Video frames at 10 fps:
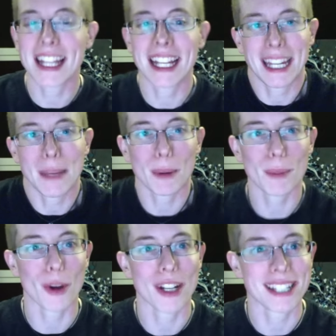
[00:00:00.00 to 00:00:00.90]
that he
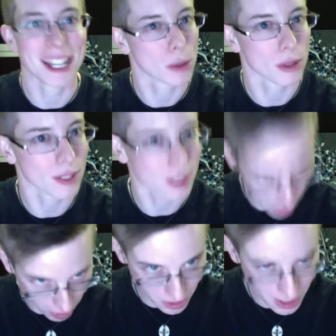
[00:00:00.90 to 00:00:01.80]
promoted sexual
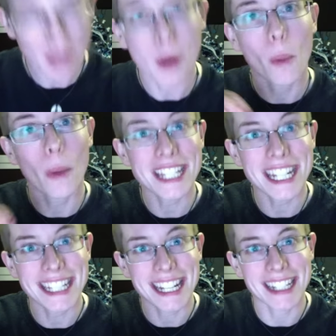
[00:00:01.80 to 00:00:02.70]
assault, which he
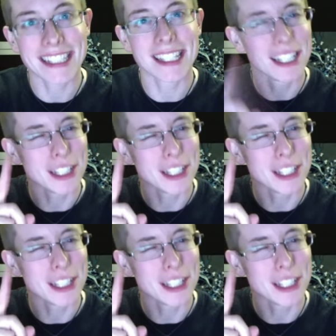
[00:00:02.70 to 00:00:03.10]
didn't.